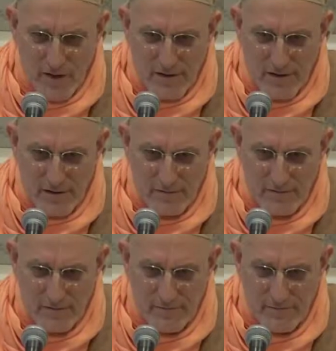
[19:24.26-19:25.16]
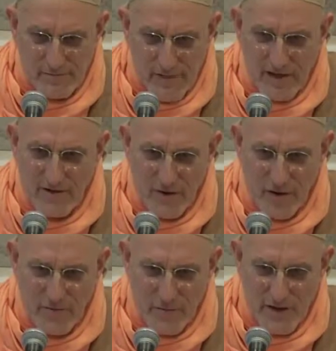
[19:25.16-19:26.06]
going back to Godhead?
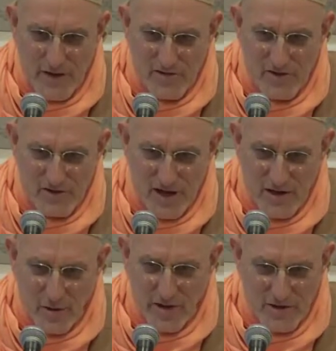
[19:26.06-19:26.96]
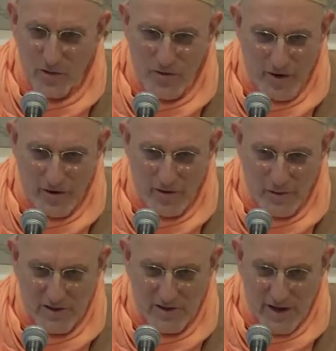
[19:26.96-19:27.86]
How do you know everybody else is not
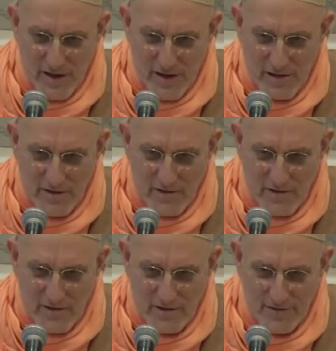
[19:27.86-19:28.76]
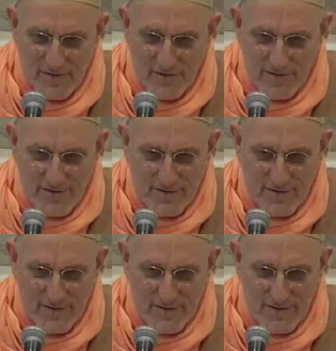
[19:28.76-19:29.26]
going? You're the only one staying here.